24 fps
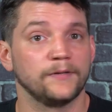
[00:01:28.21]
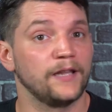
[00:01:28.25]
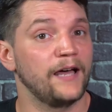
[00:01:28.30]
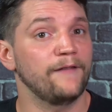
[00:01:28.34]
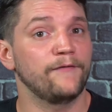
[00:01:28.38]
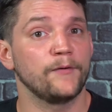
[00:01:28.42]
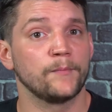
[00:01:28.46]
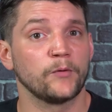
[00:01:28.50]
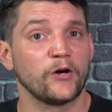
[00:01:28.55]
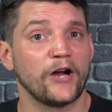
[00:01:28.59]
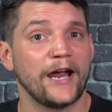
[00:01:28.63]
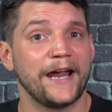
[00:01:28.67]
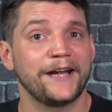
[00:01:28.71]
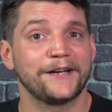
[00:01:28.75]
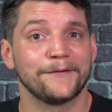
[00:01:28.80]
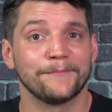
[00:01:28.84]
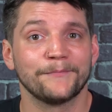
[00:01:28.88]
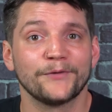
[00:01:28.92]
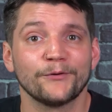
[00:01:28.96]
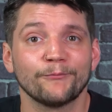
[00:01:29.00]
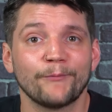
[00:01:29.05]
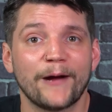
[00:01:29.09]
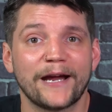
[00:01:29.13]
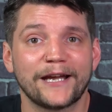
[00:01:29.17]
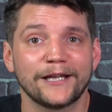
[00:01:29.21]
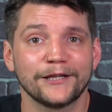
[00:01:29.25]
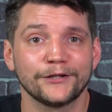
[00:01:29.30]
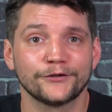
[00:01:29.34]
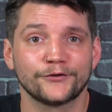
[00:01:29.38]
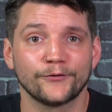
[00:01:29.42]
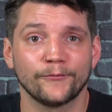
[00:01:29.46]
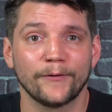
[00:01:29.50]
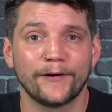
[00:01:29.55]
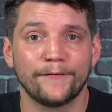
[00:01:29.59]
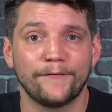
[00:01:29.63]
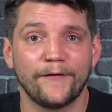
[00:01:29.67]
Love them or hate them, the
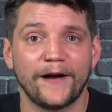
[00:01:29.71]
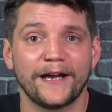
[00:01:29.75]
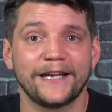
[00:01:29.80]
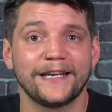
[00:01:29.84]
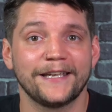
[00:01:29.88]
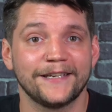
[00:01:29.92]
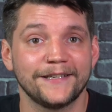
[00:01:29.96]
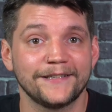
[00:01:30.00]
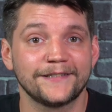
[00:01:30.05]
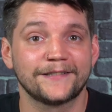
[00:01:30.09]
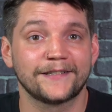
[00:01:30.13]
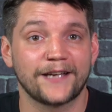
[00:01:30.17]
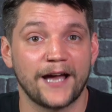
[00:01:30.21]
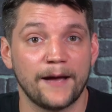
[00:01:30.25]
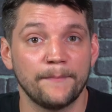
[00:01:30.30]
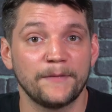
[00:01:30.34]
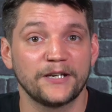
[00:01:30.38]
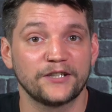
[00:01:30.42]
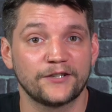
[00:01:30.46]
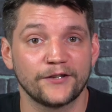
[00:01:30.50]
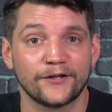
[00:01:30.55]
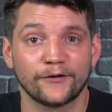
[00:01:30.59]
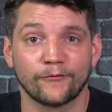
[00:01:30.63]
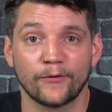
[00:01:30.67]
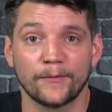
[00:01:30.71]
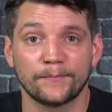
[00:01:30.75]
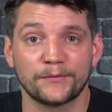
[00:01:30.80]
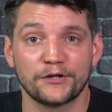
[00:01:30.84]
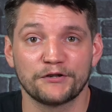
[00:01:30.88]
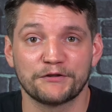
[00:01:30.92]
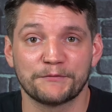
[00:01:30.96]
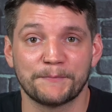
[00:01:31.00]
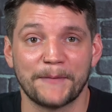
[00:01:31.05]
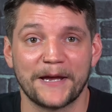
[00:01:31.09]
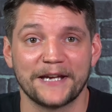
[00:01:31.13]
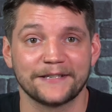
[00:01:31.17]
regulatory fight is coming to the
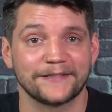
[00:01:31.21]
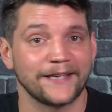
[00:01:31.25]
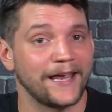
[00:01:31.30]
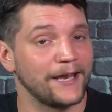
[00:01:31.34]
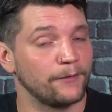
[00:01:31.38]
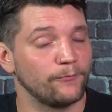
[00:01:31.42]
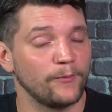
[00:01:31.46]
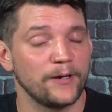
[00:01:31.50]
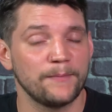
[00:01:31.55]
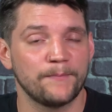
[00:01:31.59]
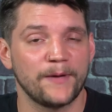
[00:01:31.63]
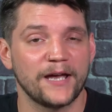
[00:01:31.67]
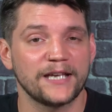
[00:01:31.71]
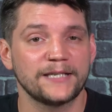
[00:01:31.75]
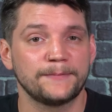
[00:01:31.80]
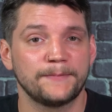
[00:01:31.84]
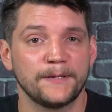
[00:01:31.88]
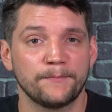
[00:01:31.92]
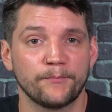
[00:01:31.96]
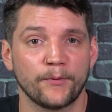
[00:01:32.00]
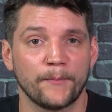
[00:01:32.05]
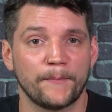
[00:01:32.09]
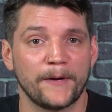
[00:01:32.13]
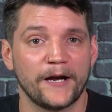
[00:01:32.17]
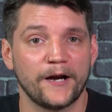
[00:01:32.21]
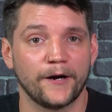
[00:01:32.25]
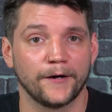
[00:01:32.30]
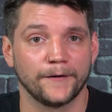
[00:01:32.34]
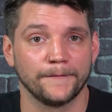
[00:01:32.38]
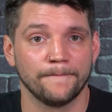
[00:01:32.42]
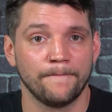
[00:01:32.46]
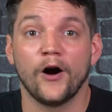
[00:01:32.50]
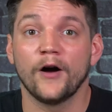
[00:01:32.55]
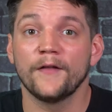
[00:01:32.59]
crypto space, and we best be prepared."